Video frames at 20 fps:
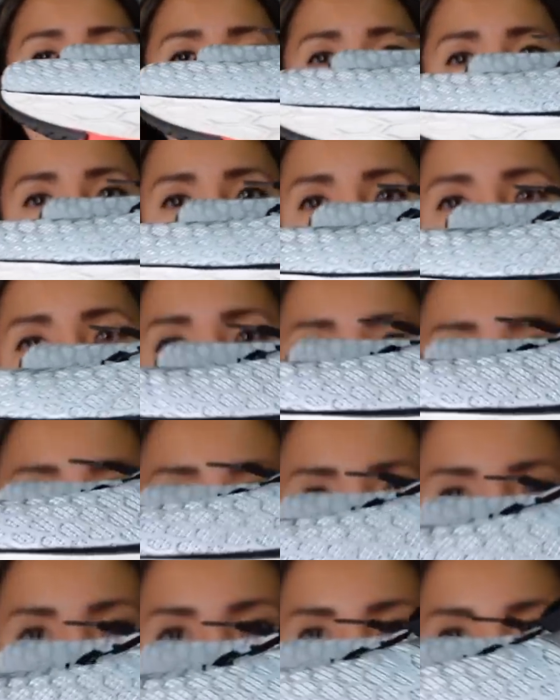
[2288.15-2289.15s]
almost
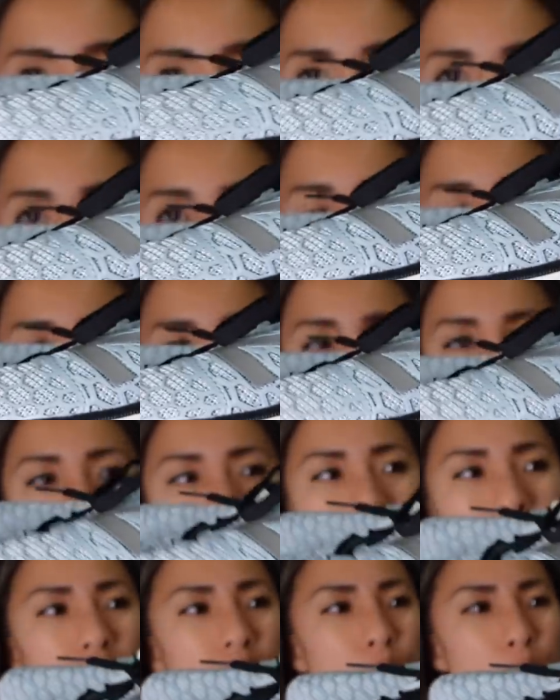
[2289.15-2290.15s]
new. They
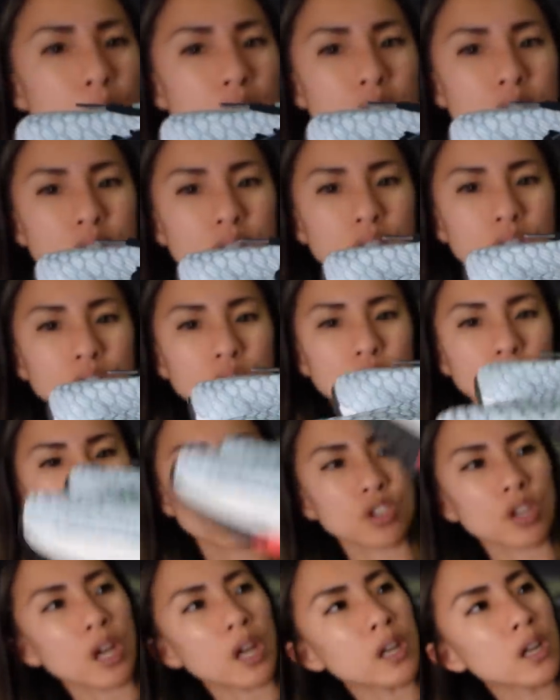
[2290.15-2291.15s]
are in amazing
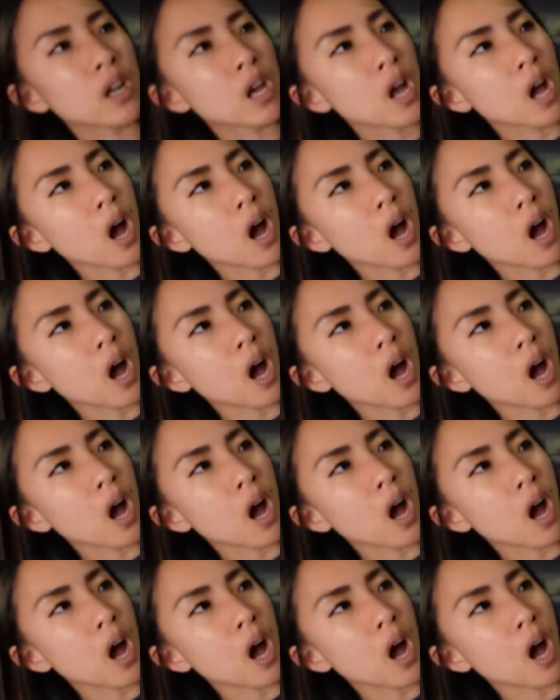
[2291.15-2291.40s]
condition.